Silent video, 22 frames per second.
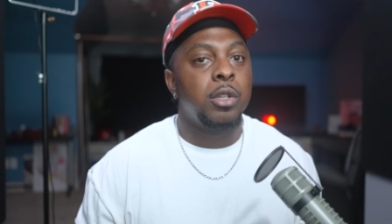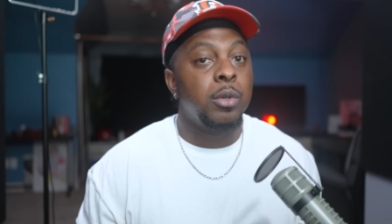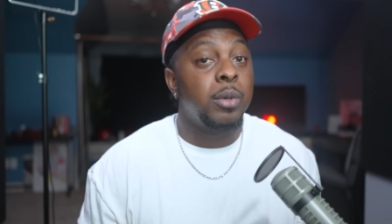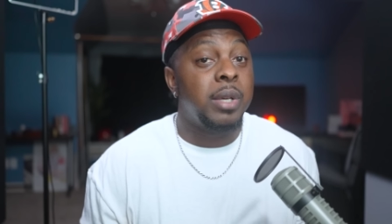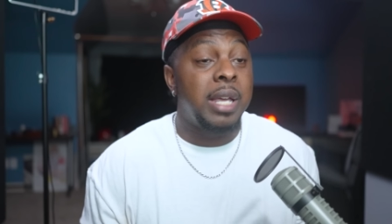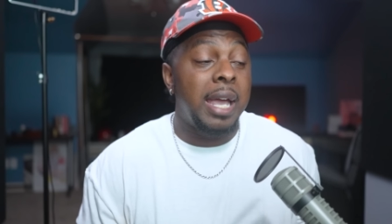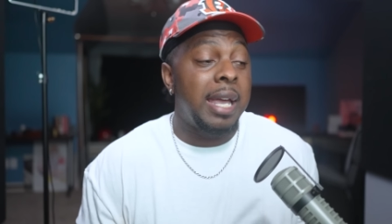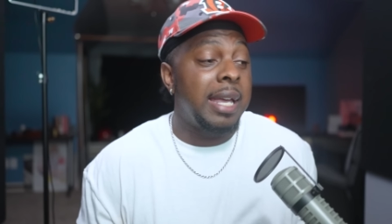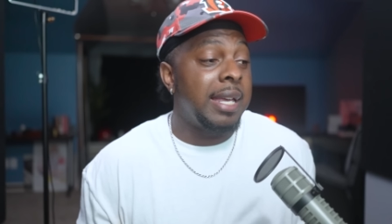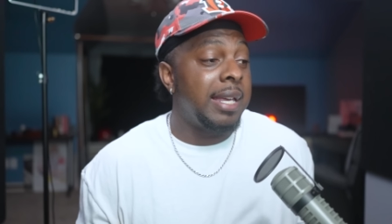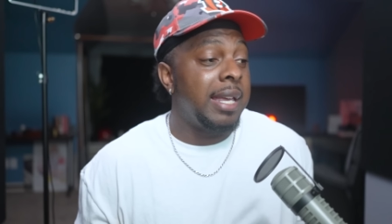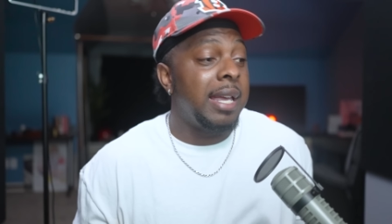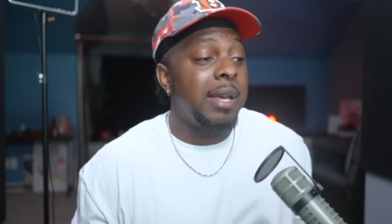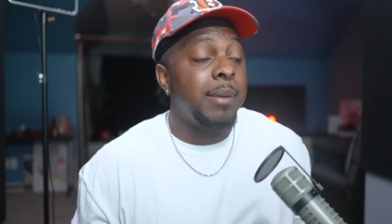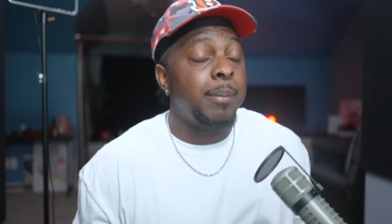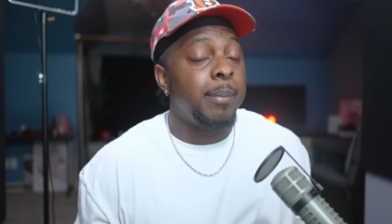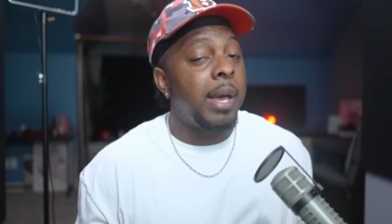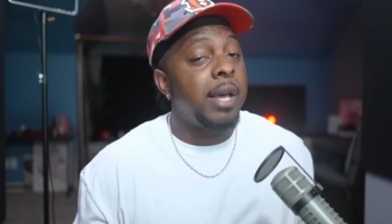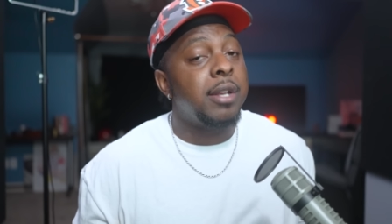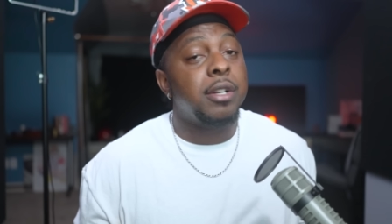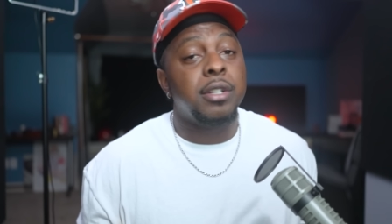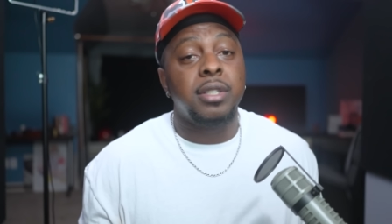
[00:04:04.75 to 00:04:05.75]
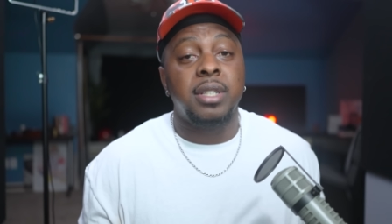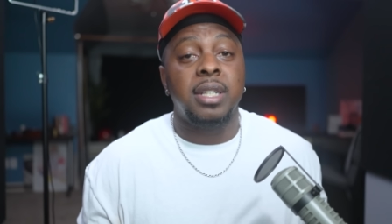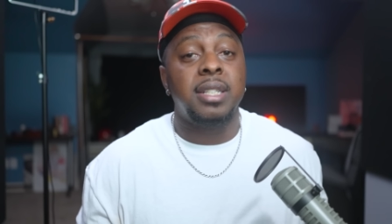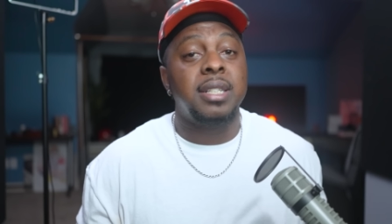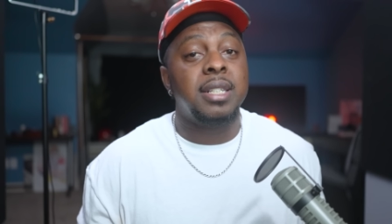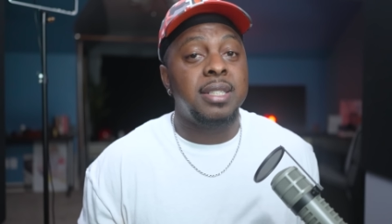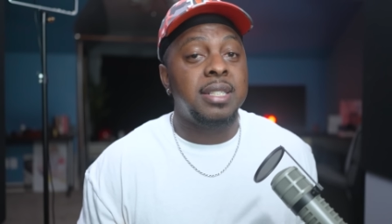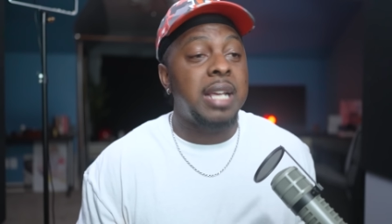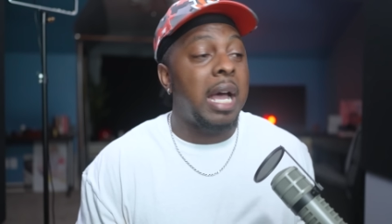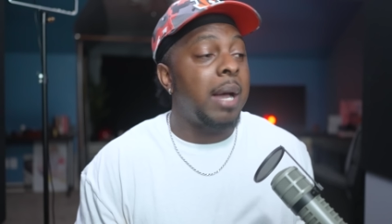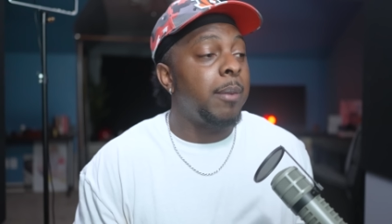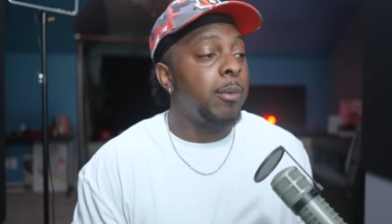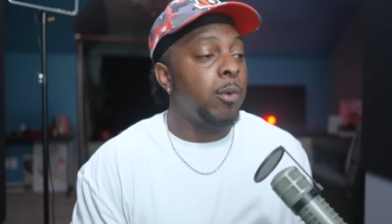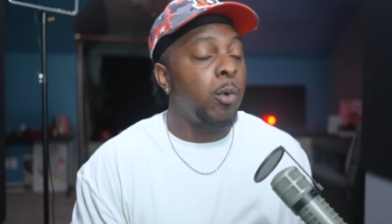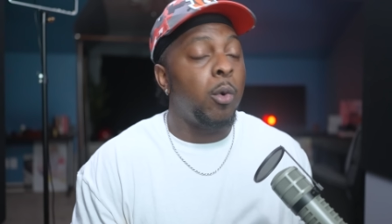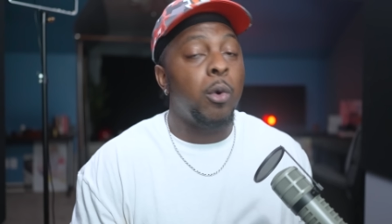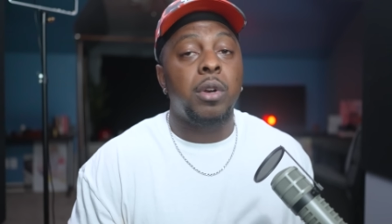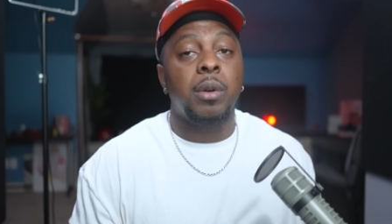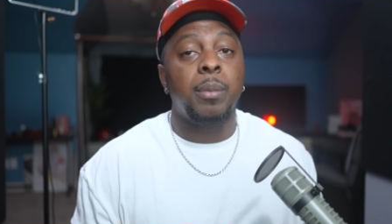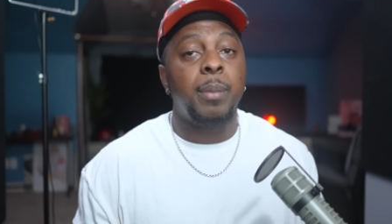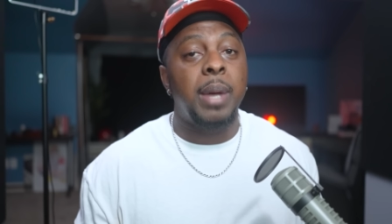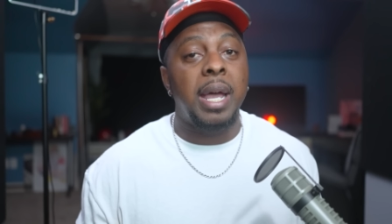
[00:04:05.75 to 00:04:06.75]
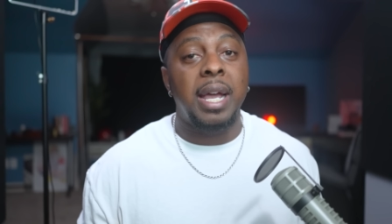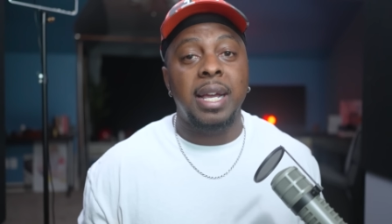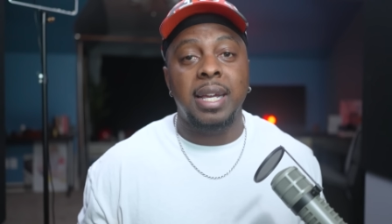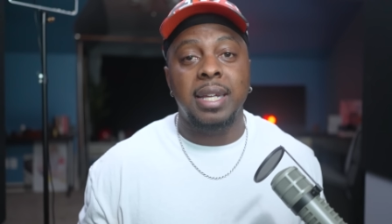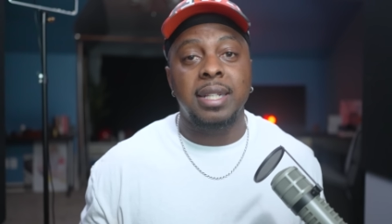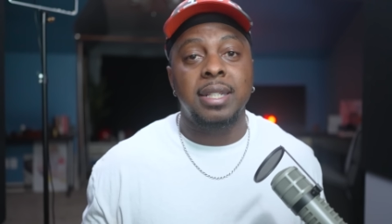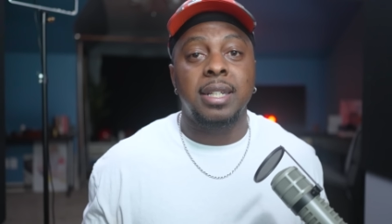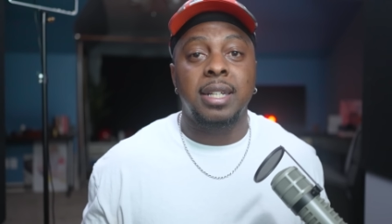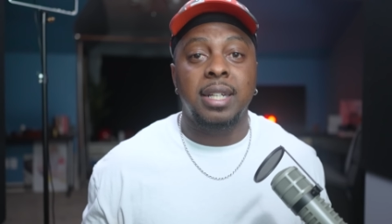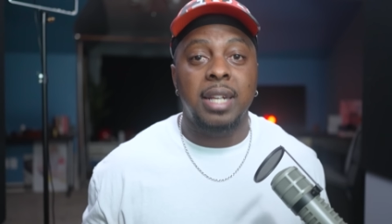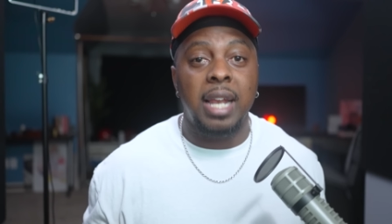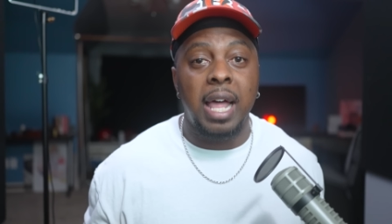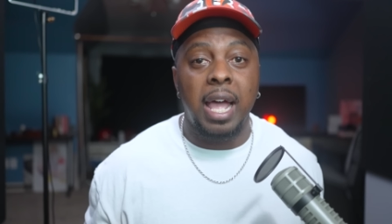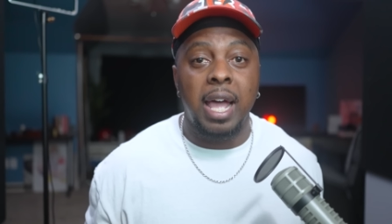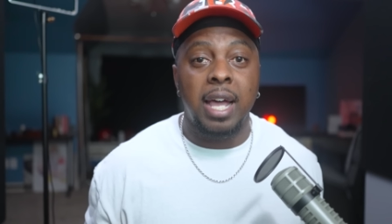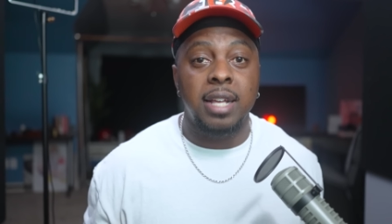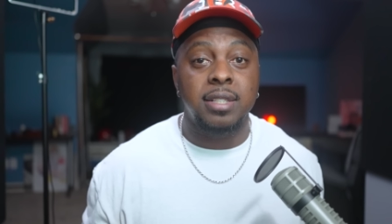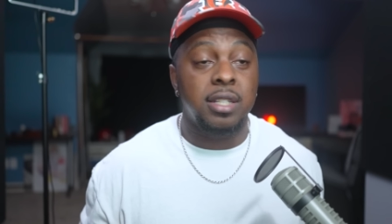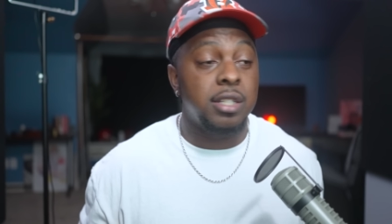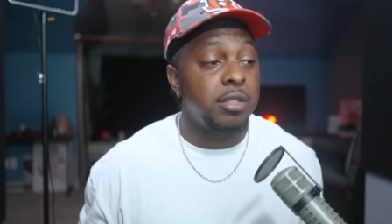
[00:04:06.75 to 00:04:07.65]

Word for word: You can't get better than the top quarterback in the class,